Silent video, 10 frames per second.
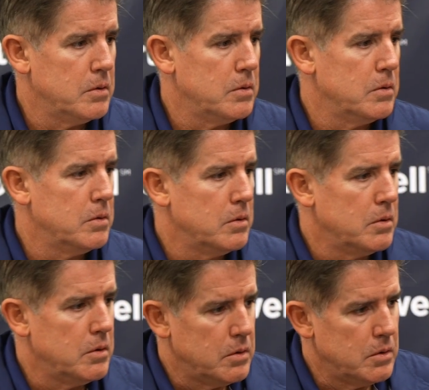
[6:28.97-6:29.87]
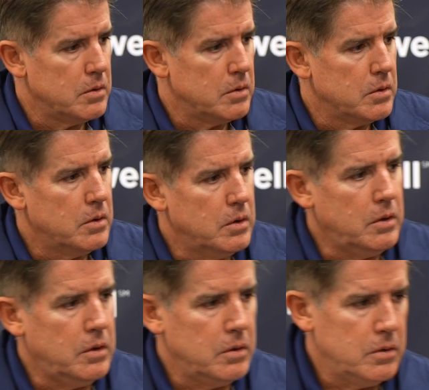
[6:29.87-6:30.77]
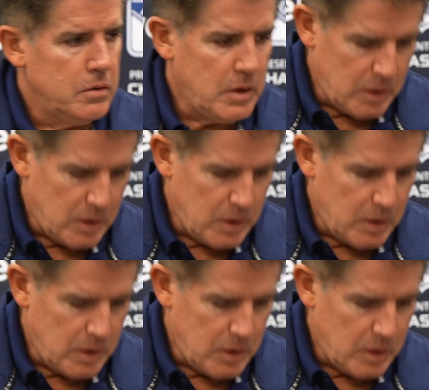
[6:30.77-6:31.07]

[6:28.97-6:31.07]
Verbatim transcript: hamper a little bit some of the things that you need?